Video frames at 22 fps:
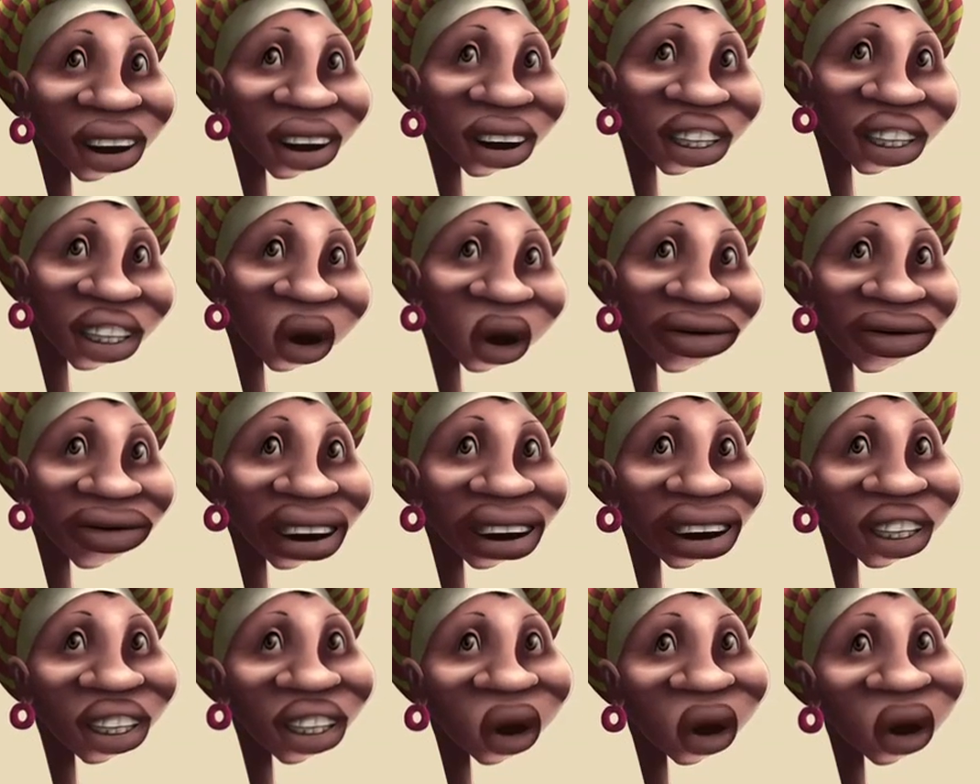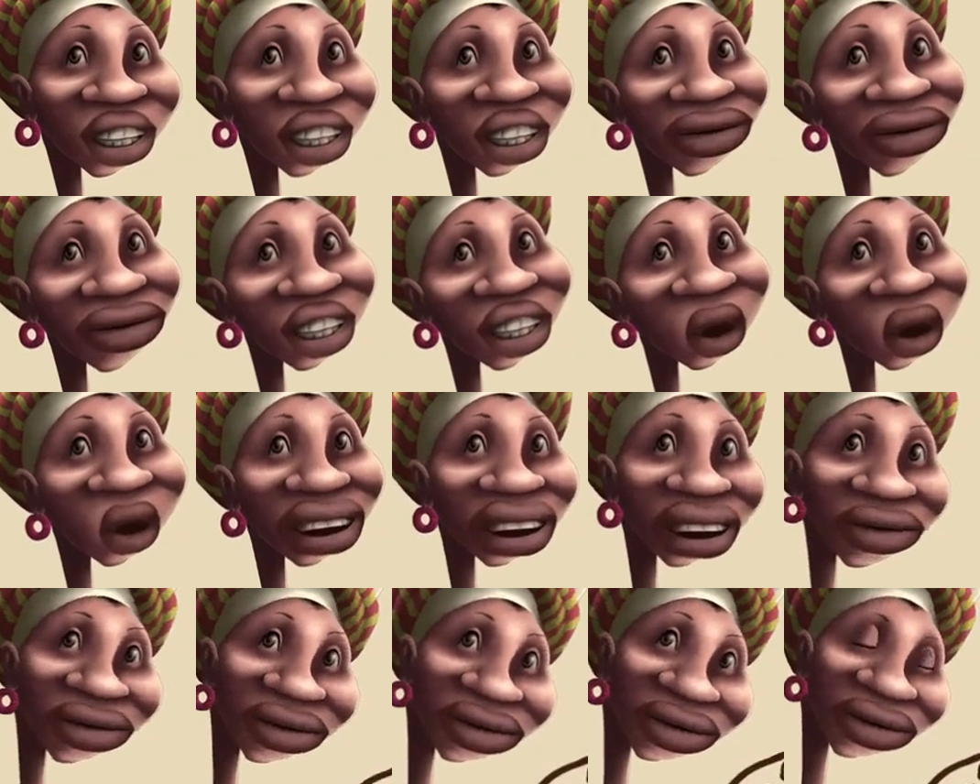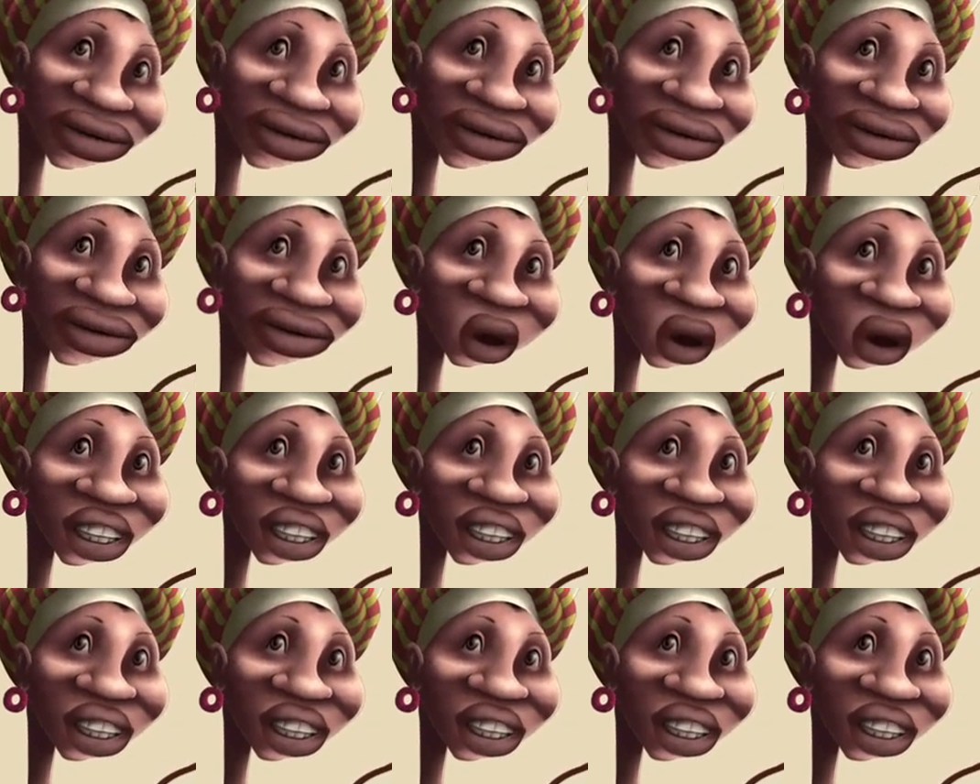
the industrial food system, raw